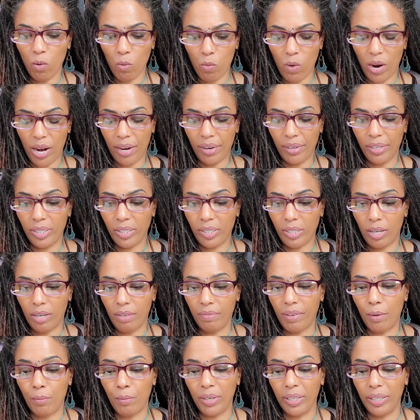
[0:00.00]
awareness
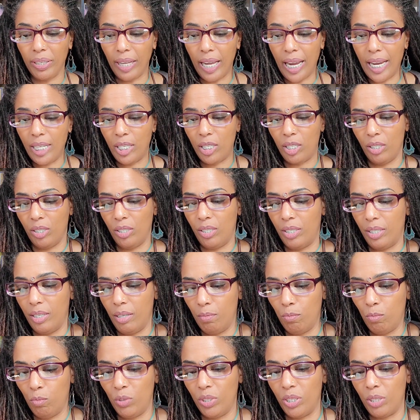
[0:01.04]
of a
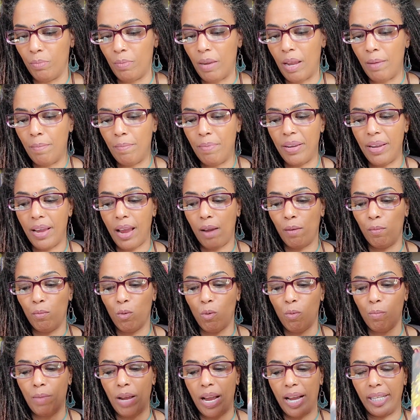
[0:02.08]
relationship, which may be a
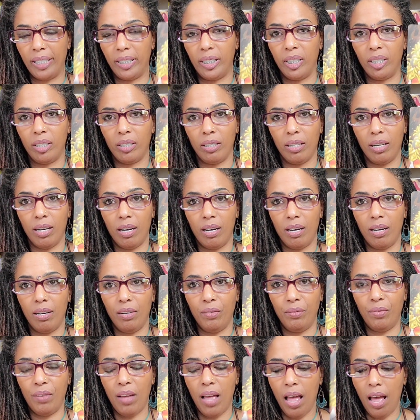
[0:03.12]
romantic
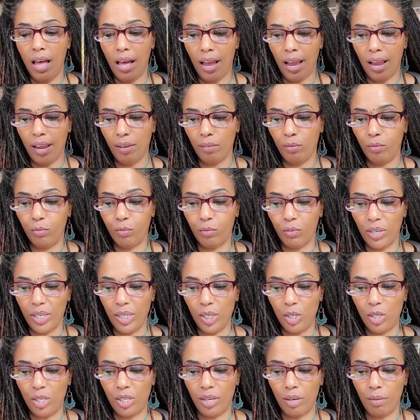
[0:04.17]
love, a
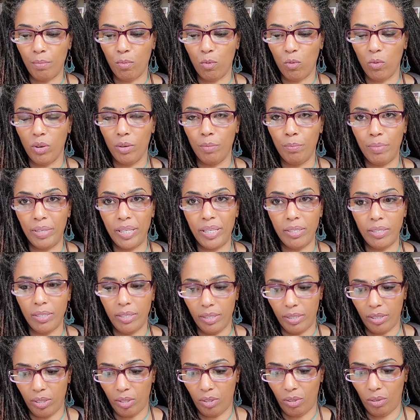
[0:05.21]
friendship, or a
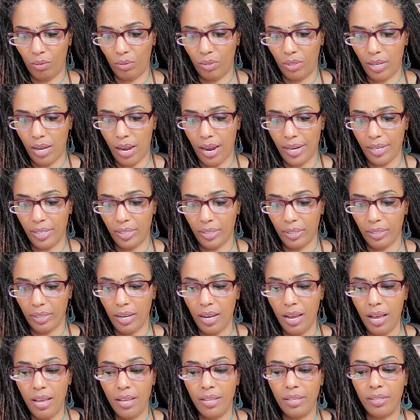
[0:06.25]
business association.
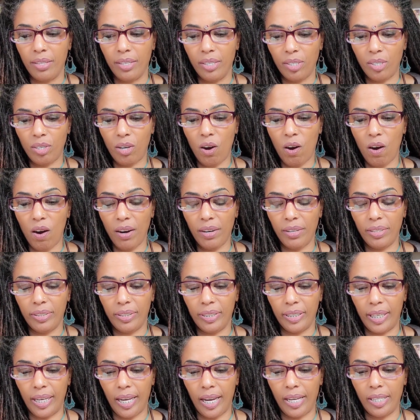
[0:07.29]
This card
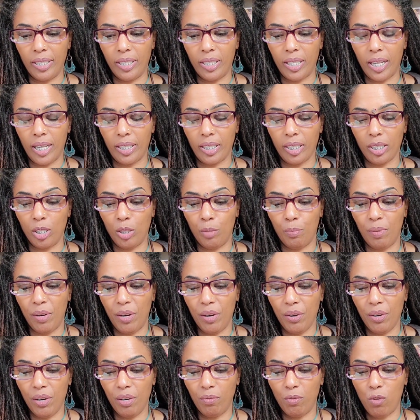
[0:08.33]
indicates that the
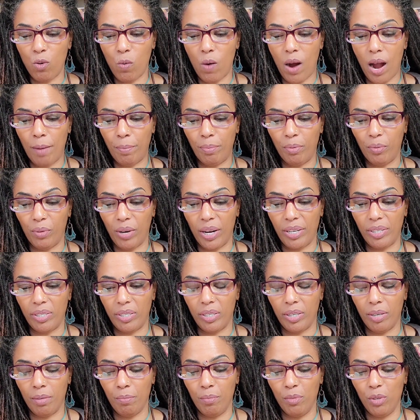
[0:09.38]
spirit of
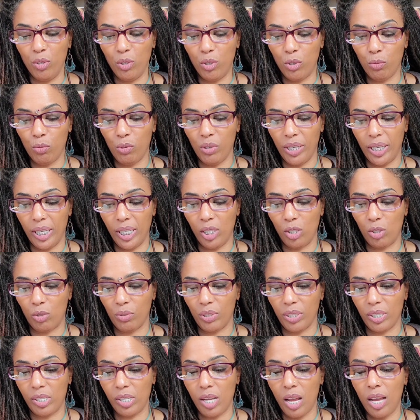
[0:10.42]
cooperation and mutual
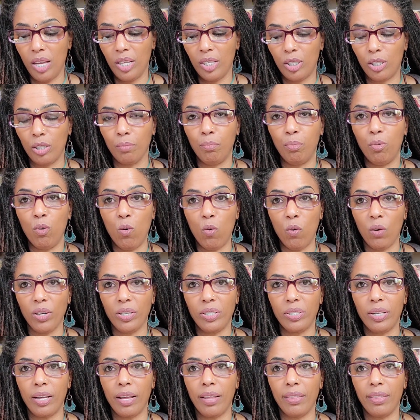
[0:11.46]
interest
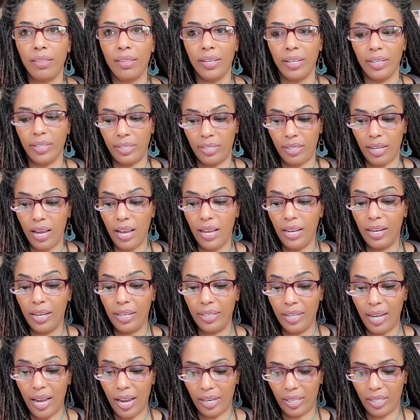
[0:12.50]
supports this
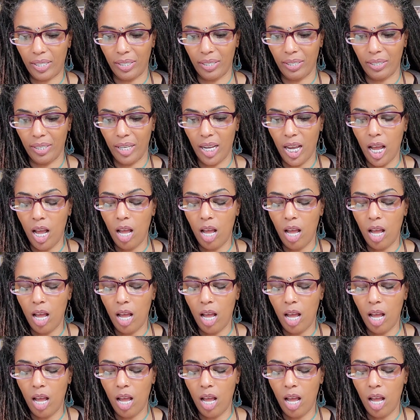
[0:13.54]
connection.